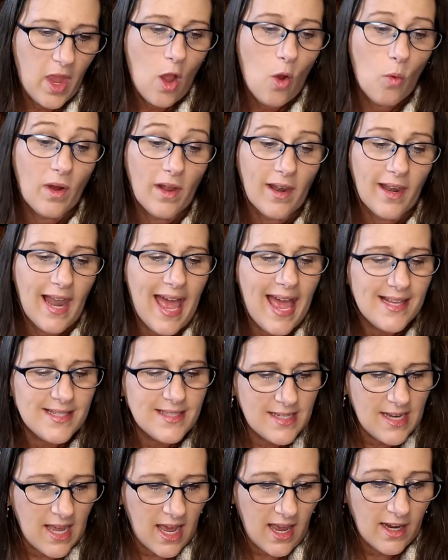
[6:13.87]
Well,
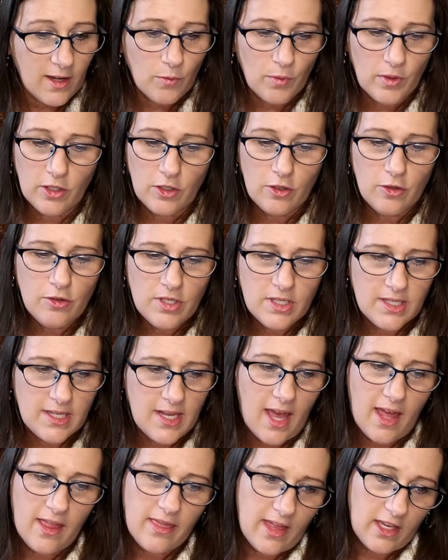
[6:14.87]
last night when you
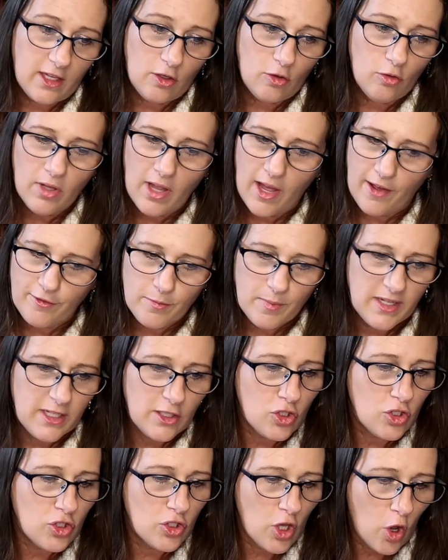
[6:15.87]
said that you loved me
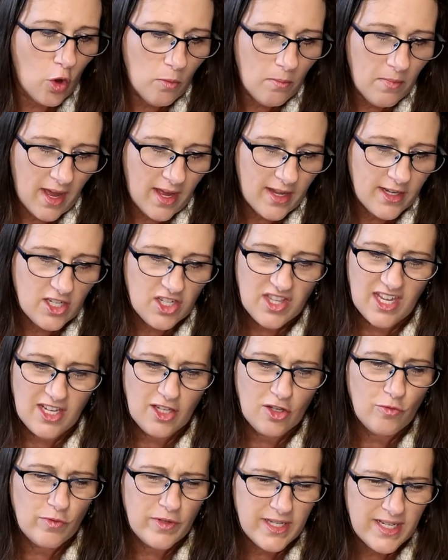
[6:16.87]
so much that
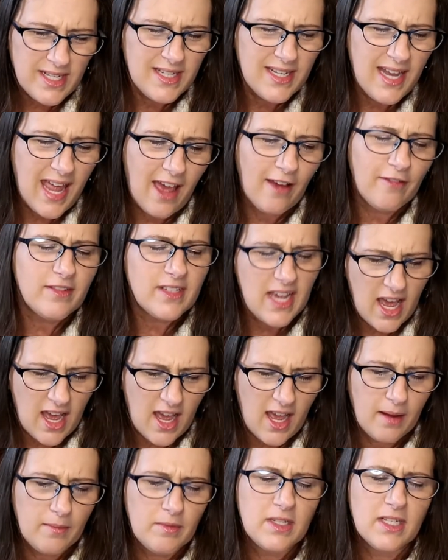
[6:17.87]
you didn't have
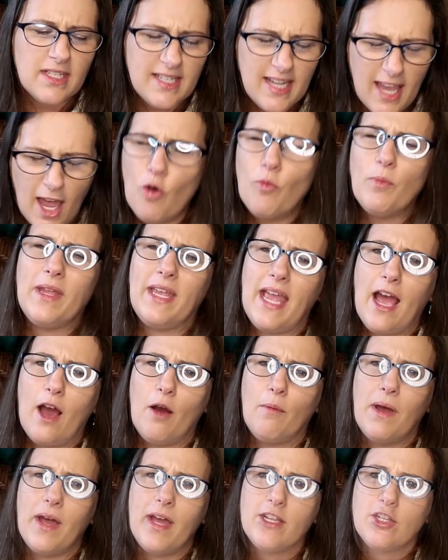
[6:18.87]
time to tell me how
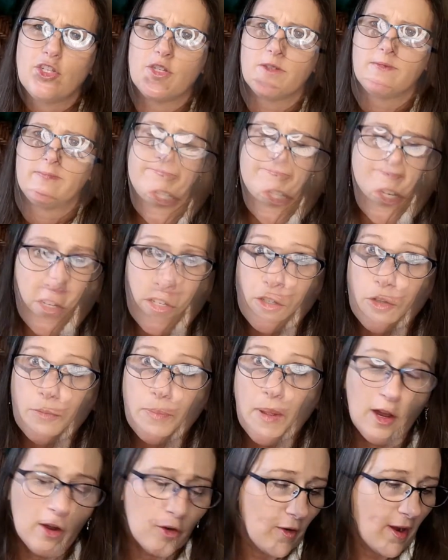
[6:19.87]
much. And now we start a new
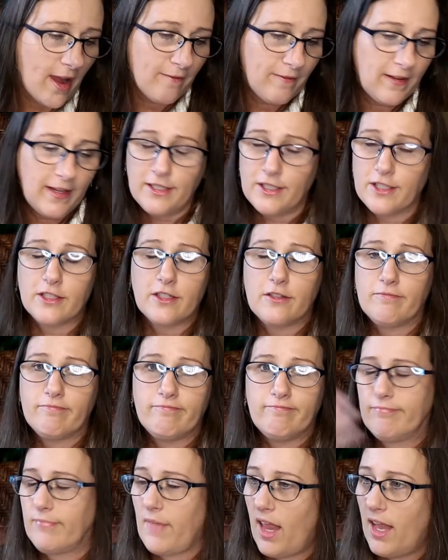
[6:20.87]
paragraph. He just
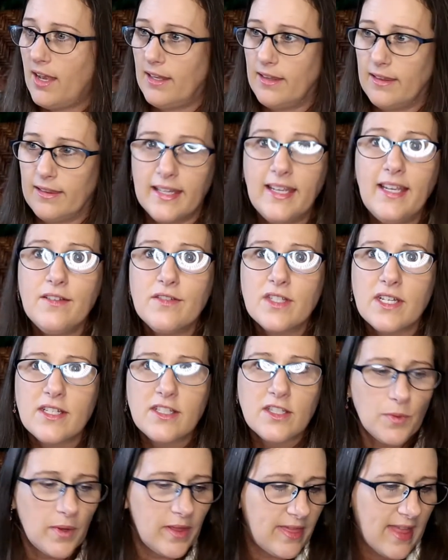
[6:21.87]
leaves
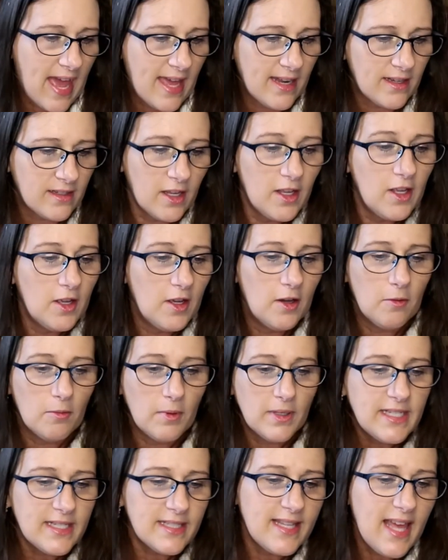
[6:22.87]
us with that.
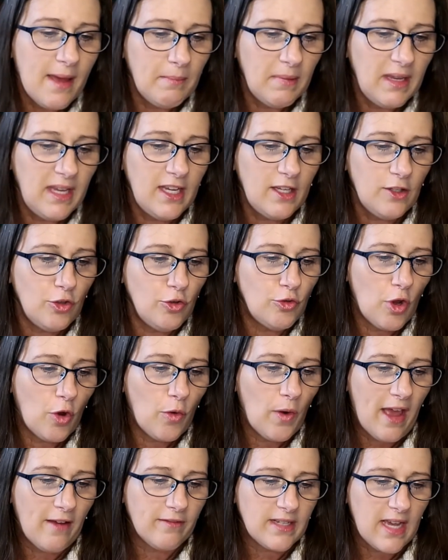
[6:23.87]
What does that mean, you
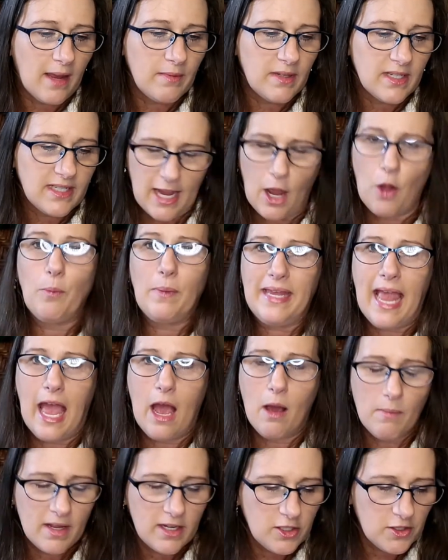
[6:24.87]
don't have time to tell me
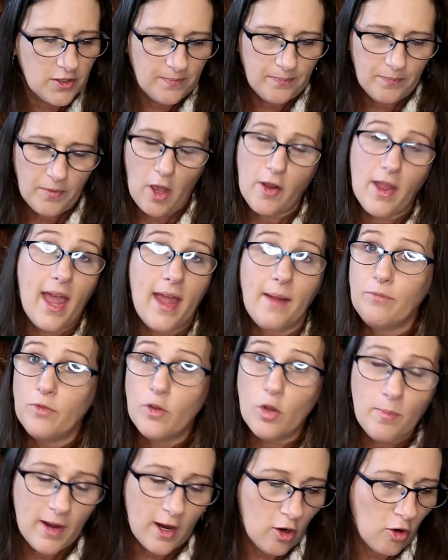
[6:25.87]
how much? Okay,
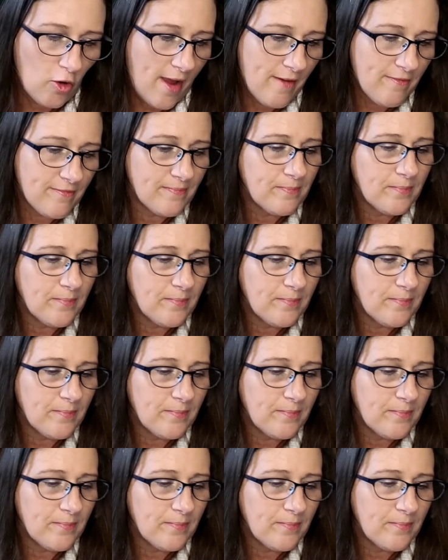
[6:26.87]
new paragraph.